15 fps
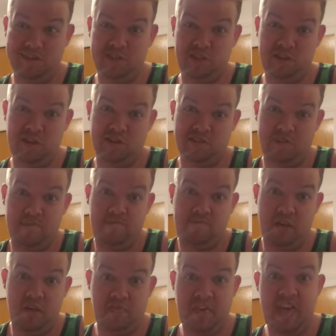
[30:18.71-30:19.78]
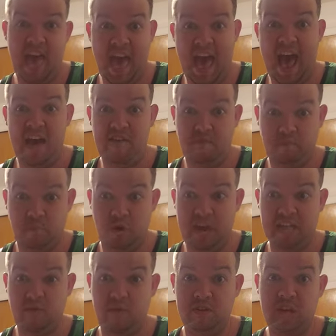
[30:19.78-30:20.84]
and she calls them filthy half
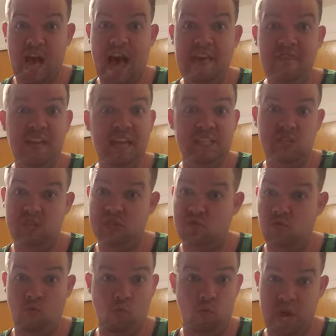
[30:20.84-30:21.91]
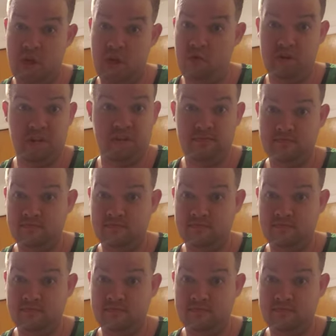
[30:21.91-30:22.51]
breeds, which I think is just rude.